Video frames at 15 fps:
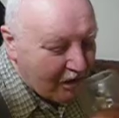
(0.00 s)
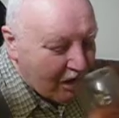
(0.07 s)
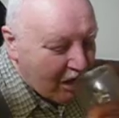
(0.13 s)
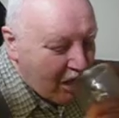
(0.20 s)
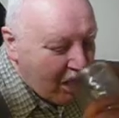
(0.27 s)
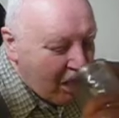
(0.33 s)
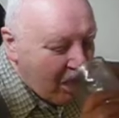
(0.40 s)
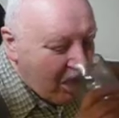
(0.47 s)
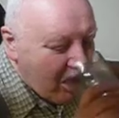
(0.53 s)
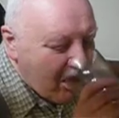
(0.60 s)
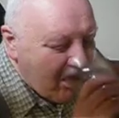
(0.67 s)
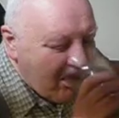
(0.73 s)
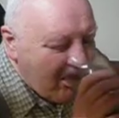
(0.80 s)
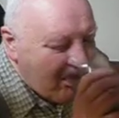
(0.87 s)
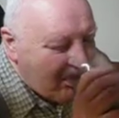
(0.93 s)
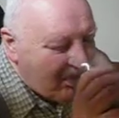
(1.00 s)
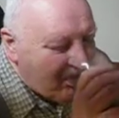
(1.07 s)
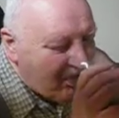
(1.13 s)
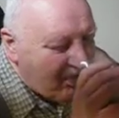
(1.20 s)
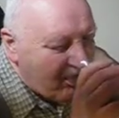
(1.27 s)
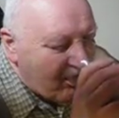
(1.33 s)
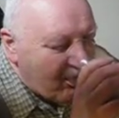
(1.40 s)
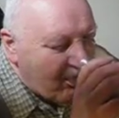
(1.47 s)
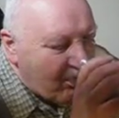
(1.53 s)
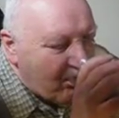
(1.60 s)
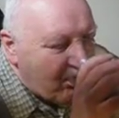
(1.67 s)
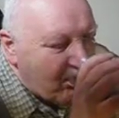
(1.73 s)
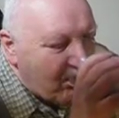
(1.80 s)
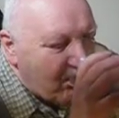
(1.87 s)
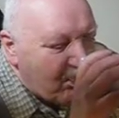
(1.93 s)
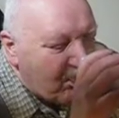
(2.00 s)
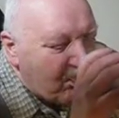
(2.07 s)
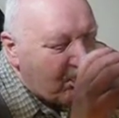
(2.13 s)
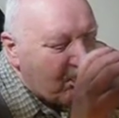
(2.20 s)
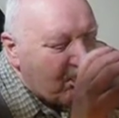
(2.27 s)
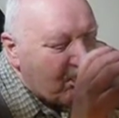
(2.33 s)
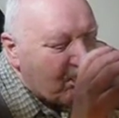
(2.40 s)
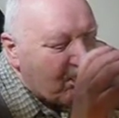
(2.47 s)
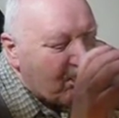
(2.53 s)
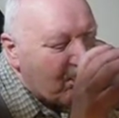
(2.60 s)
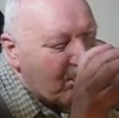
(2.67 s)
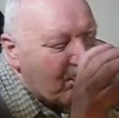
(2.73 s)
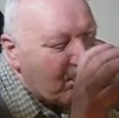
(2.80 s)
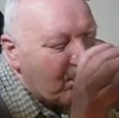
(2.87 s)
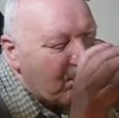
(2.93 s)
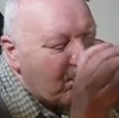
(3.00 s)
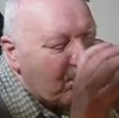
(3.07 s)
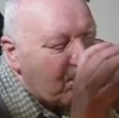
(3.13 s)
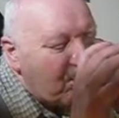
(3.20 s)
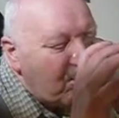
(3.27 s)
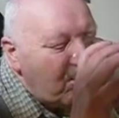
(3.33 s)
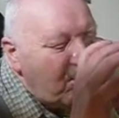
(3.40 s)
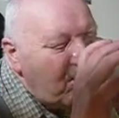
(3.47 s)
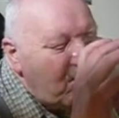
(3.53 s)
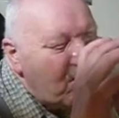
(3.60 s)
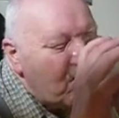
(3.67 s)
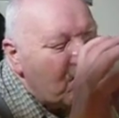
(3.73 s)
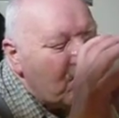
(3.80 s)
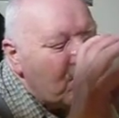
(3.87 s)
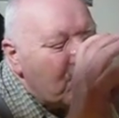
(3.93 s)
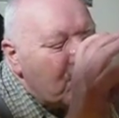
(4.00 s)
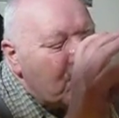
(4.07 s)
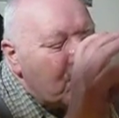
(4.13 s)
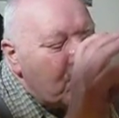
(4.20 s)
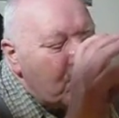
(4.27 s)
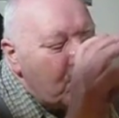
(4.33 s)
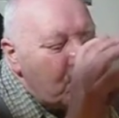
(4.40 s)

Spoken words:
Nobody speaks.